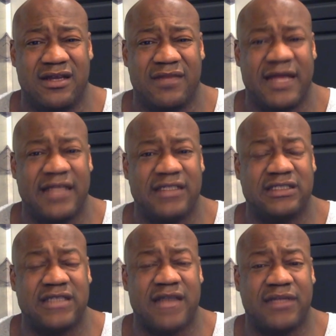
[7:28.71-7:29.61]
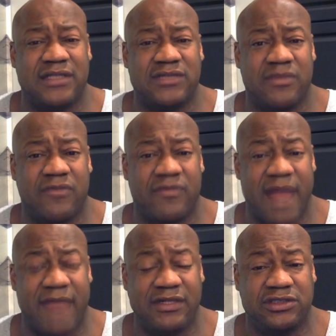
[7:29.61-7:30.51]
But that doesn't stop these women from
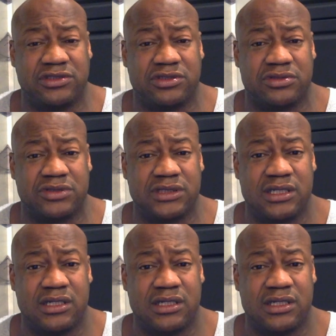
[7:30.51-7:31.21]
having these children.